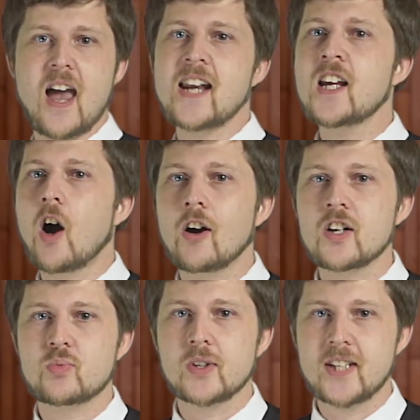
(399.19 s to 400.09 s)
Any
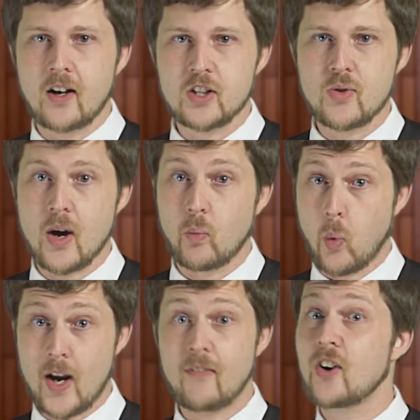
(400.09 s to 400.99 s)
artist will tell you that
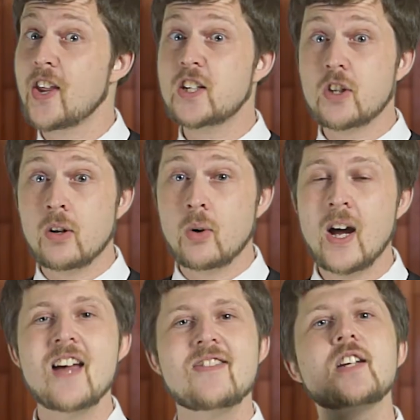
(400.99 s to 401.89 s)
whatever they do,
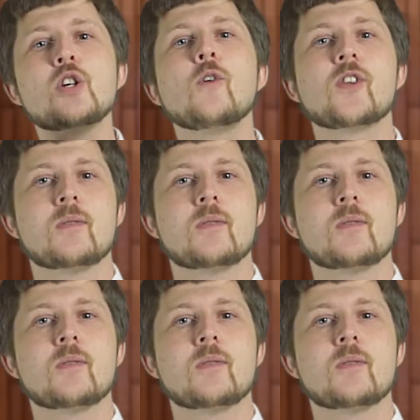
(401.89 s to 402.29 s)
they do for